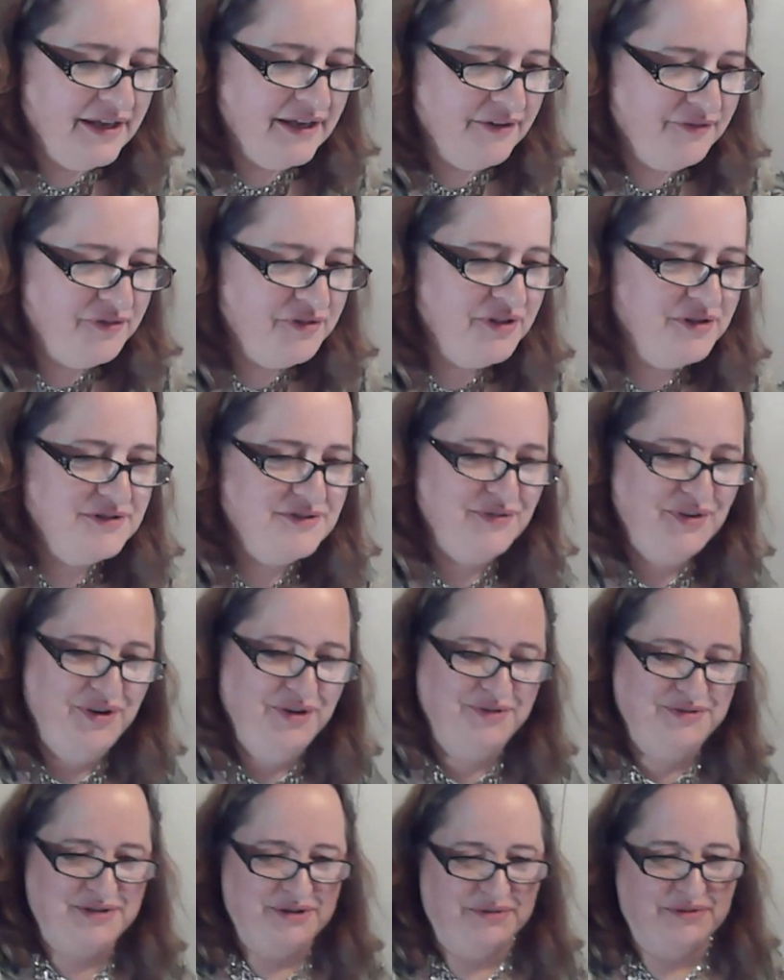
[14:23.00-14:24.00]
For those of you
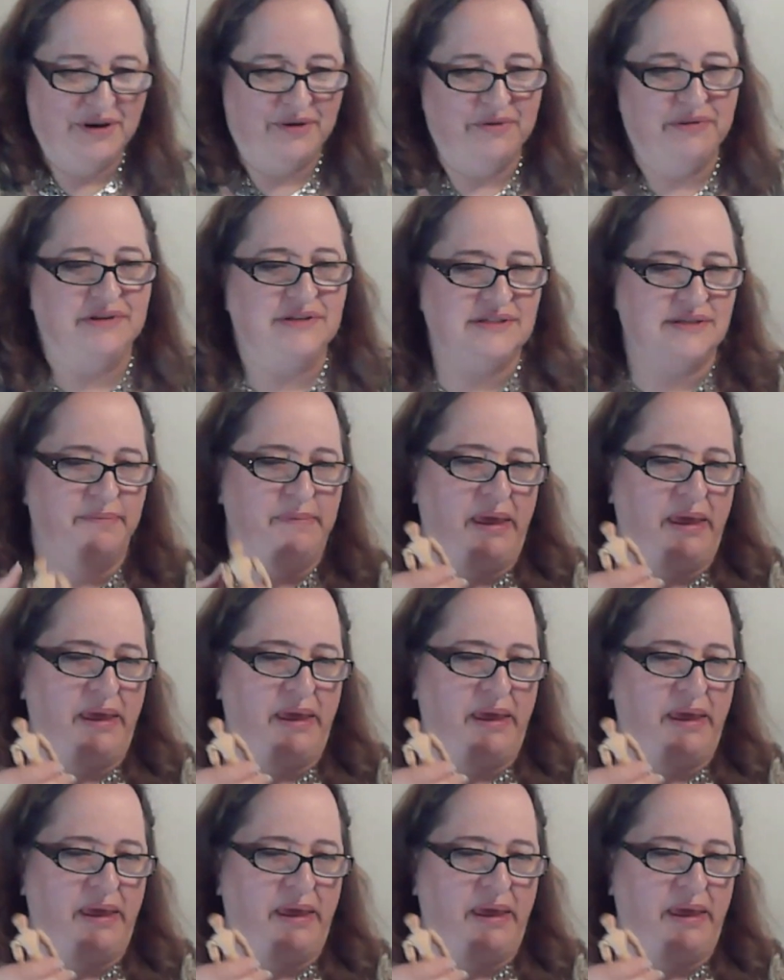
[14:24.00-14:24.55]
who don't know, this is a